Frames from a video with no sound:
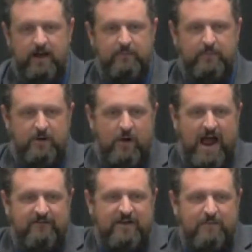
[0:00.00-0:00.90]
And, you know,
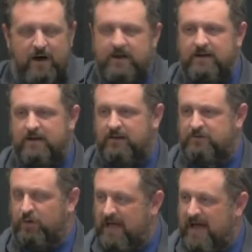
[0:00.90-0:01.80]
having money uh,
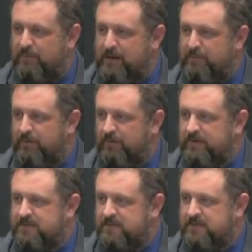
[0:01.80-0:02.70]
to a lot of people
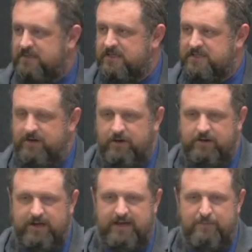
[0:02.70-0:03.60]
is, is considered
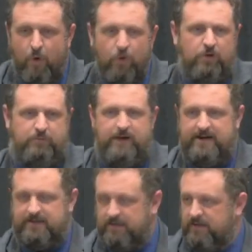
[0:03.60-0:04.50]
like immoral
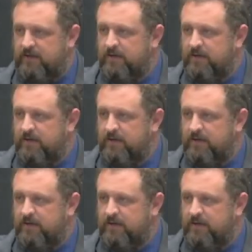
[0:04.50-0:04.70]
practically.